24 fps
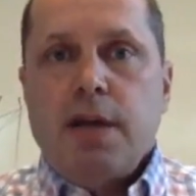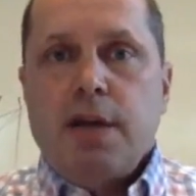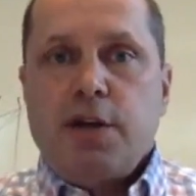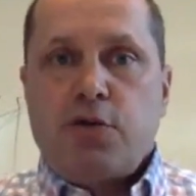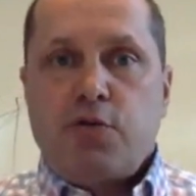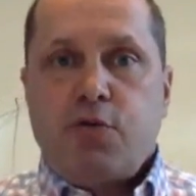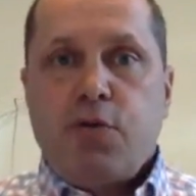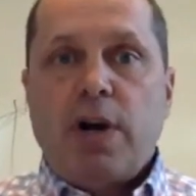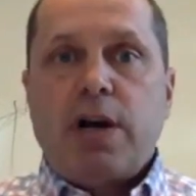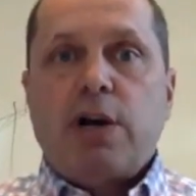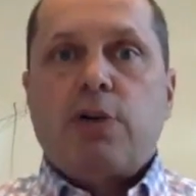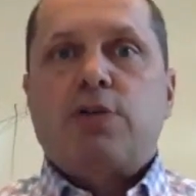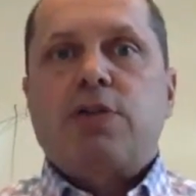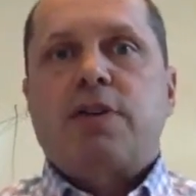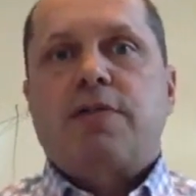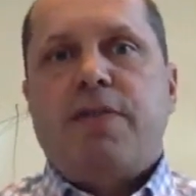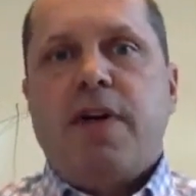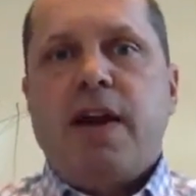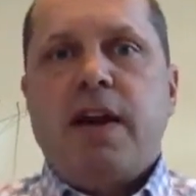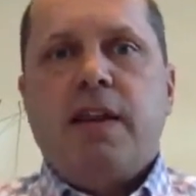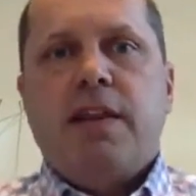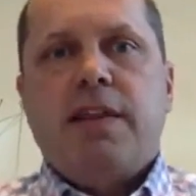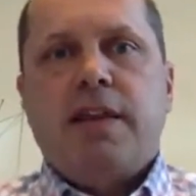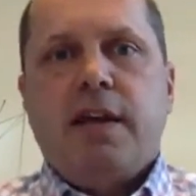That
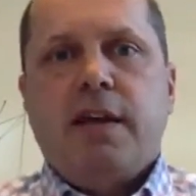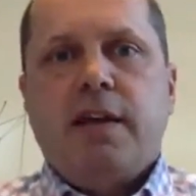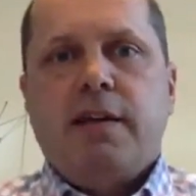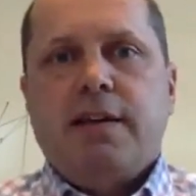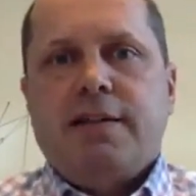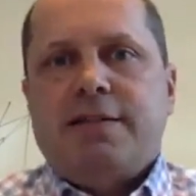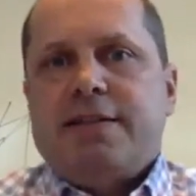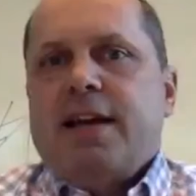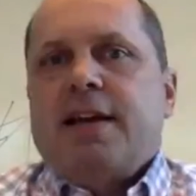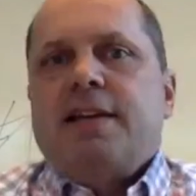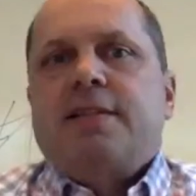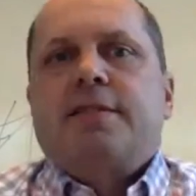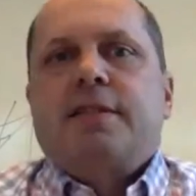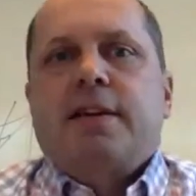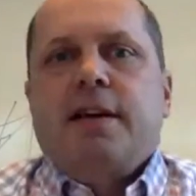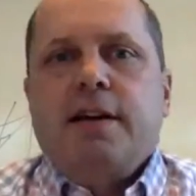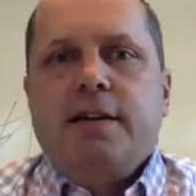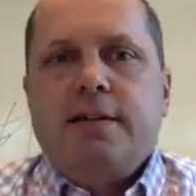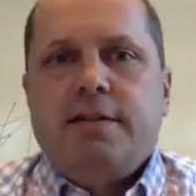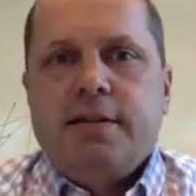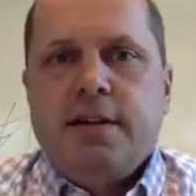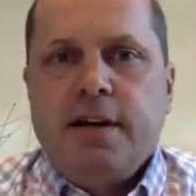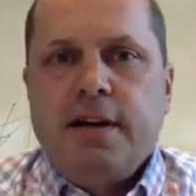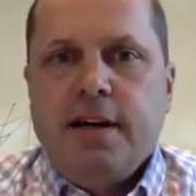triggers if anything, let's say
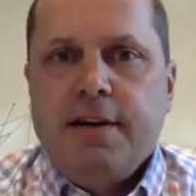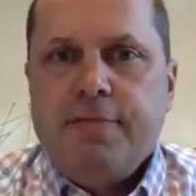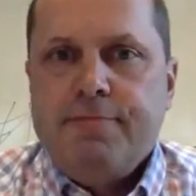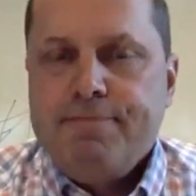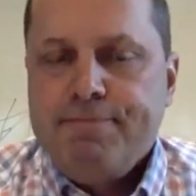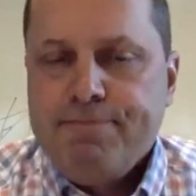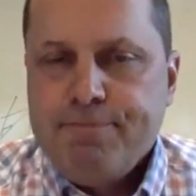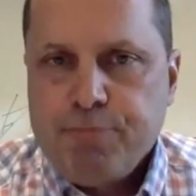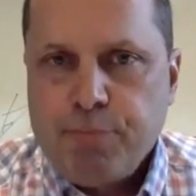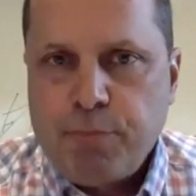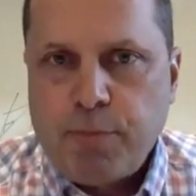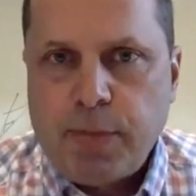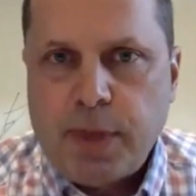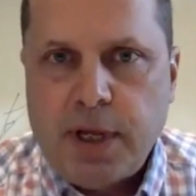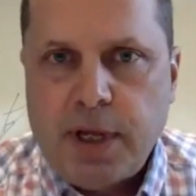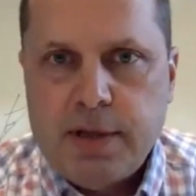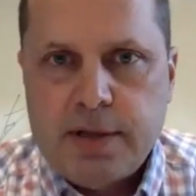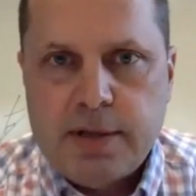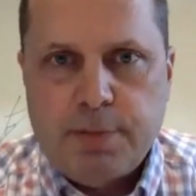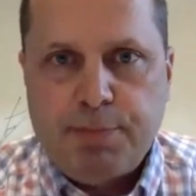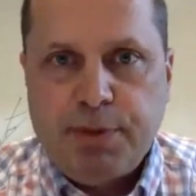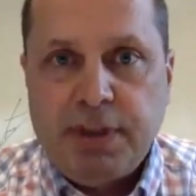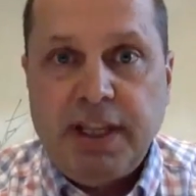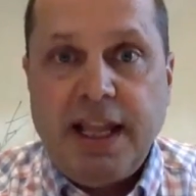it's
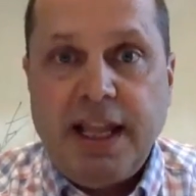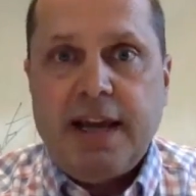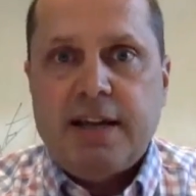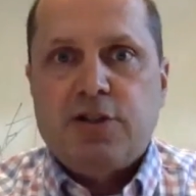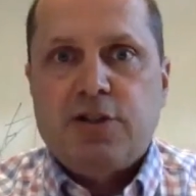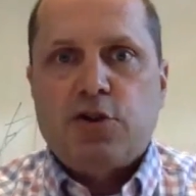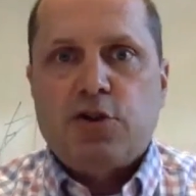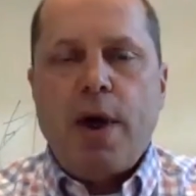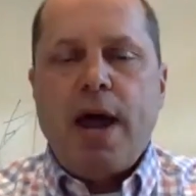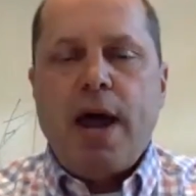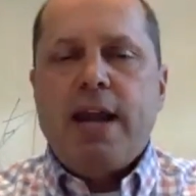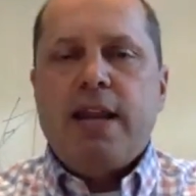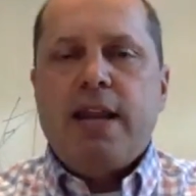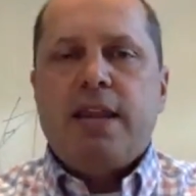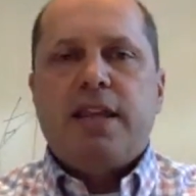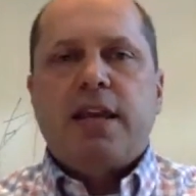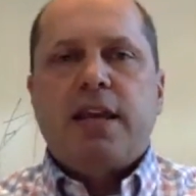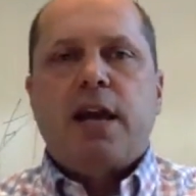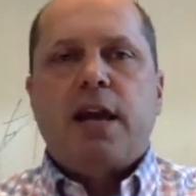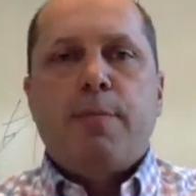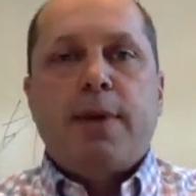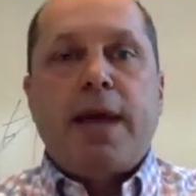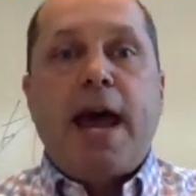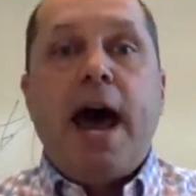a plant, so
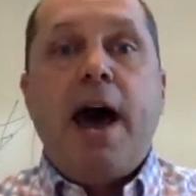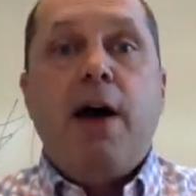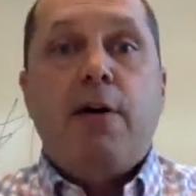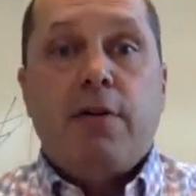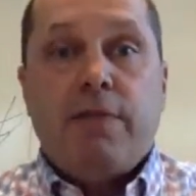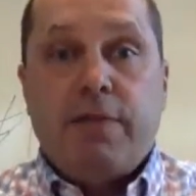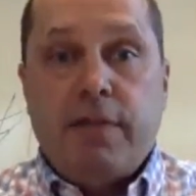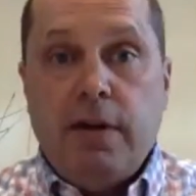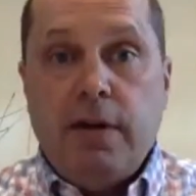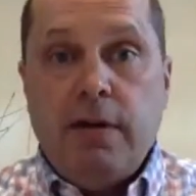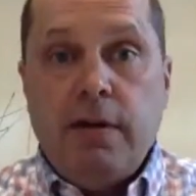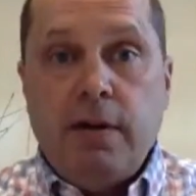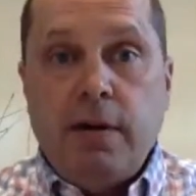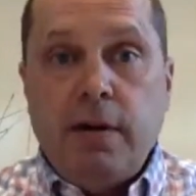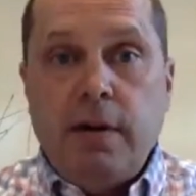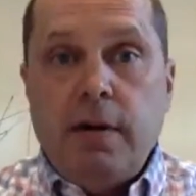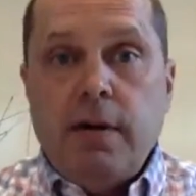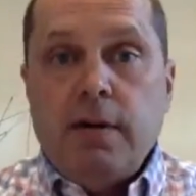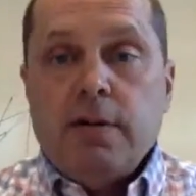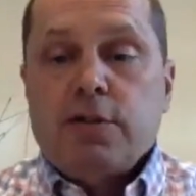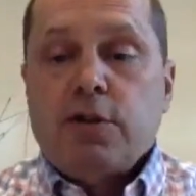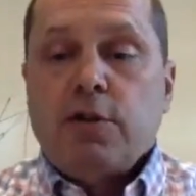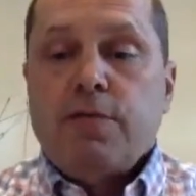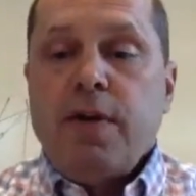anything coming out of it.
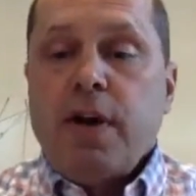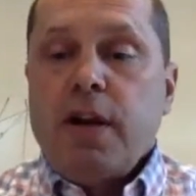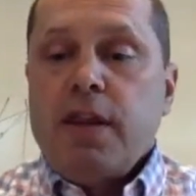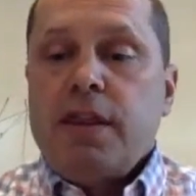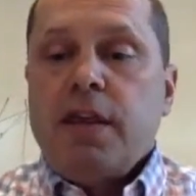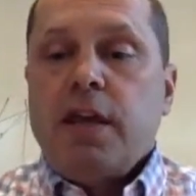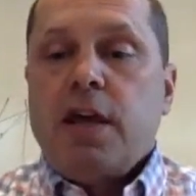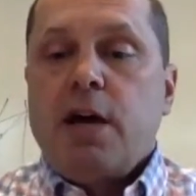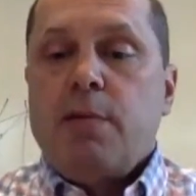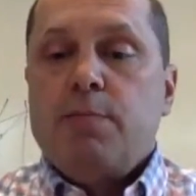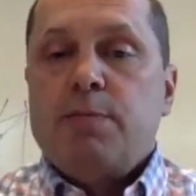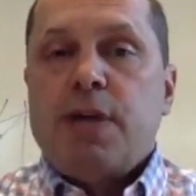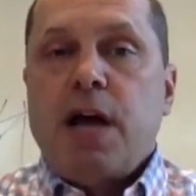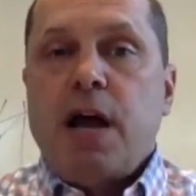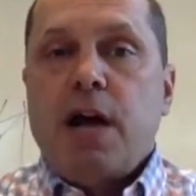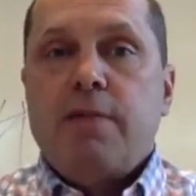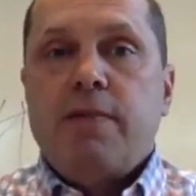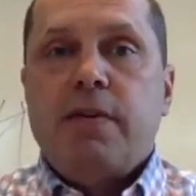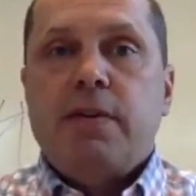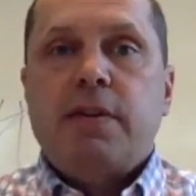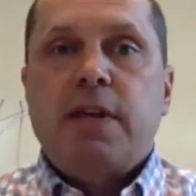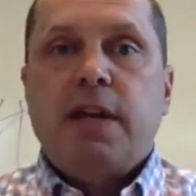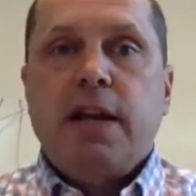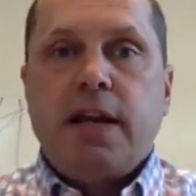So if anything comes out
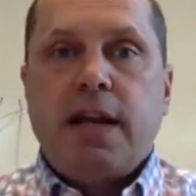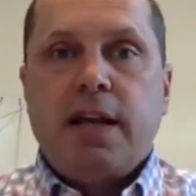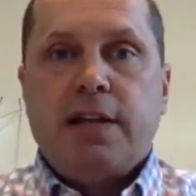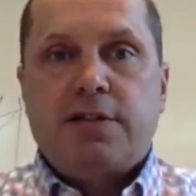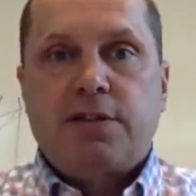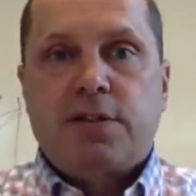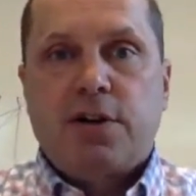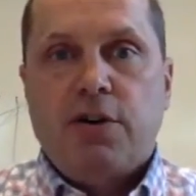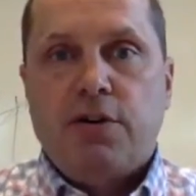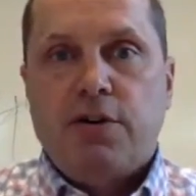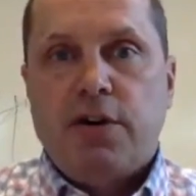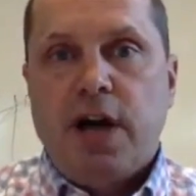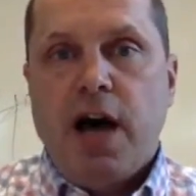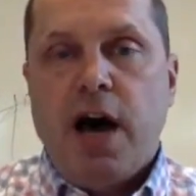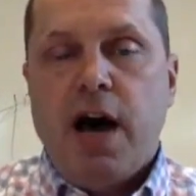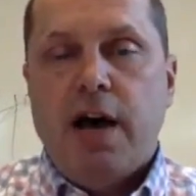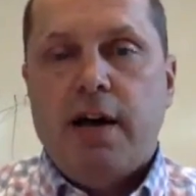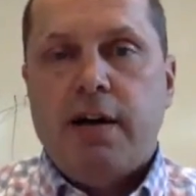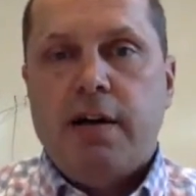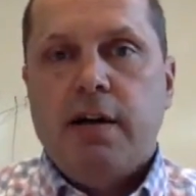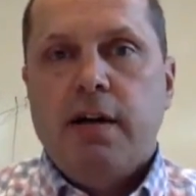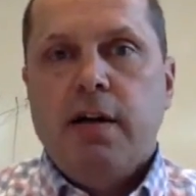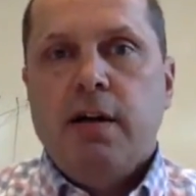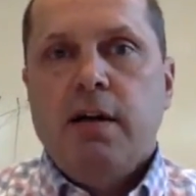of it, then it gets turned on,